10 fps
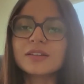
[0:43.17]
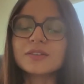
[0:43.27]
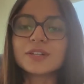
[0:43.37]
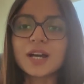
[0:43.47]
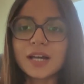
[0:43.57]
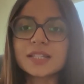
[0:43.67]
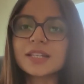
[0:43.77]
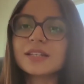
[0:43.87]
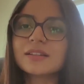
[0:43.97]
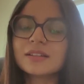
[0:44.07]

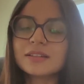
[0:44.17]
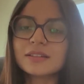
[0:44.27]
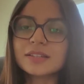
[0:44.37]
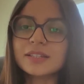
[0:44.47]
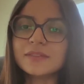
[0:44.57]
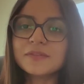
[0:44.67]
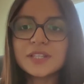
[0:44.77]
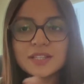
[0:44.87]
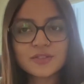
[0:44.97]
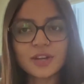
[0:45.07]
regarding the
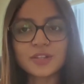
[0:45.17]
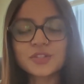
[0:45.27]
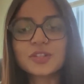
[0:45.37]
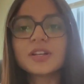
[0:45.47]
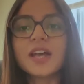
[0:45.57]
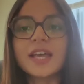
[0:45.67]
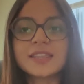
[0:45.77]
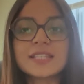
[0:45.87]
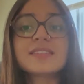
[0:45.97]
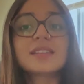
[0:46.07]
fee structure
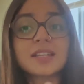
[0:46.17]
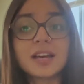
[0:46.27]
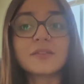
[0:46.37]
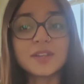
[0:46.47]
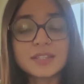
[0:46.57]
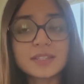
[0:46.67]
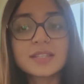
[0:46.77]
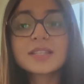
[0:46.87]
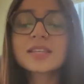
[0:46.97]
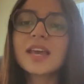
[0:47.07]
at the Seneca
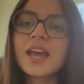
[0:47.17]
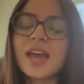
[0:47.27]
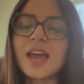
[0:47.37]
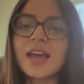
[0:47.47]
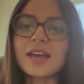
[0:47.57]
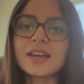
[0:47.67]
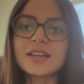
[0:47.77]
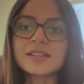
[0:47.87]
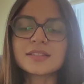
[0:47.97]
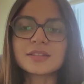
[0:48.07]
Residence
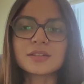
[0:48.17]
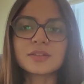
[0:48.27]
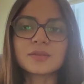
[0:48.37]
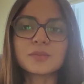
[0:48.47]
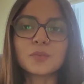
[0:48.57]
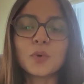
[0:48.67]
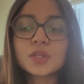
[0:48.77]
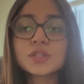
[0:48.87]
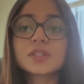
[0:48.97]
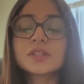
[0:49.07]
and
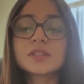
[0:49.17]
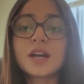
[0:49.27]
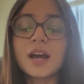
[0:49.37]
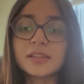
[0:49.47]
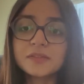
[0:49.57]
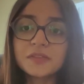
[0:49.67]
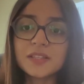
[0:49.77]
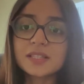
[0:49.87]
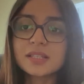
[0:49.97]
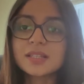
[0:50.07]
what are the
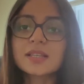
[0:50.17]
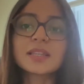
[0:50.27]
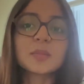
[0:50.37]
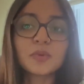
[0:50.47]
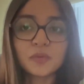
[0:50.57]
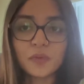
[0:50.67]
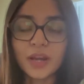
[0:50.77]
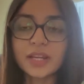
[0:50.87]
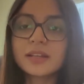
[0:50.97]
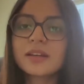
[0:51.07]
facilities that they
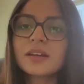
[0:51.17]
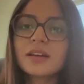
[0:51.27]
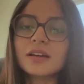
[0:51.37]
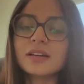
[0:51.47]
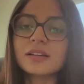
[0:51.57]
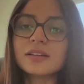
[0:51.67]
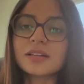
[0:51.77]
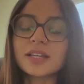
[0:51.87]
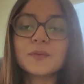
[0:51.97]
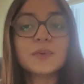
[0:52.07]
provide
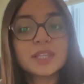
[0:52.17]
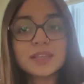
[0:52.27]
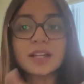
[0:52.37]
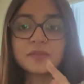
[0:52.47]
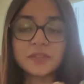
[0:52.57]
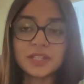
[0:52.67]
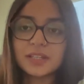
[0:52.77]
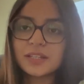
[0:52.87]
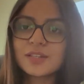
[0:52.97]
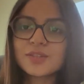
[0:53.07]
within that fee.
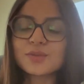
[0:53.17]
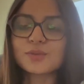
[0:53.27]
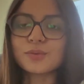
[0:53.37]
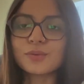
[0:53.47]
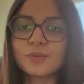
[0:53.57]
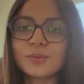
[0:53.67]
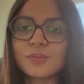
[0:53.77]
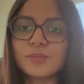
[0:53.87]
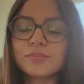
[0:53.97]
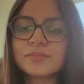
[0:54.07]

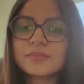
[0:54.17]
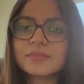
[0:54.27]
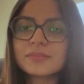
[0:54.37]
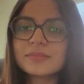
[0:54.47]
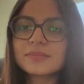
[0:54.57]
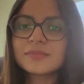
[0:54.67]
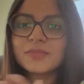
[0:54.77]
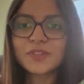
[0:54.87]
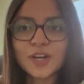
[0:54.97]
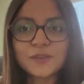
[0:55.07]
So
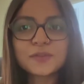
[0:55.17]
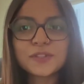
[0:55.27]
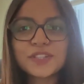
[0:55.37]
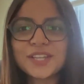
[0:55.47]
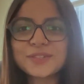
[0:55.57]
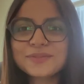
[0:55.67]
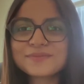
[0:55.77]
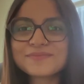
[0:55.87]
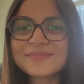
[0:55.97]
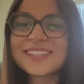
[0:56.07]
without further ado,
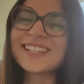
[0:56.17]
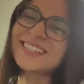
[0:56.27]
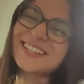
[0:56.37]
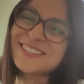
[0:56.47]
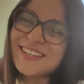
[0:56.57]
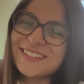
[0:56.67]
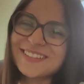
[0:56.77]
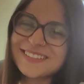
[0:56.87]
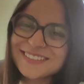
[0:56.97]
let's get started.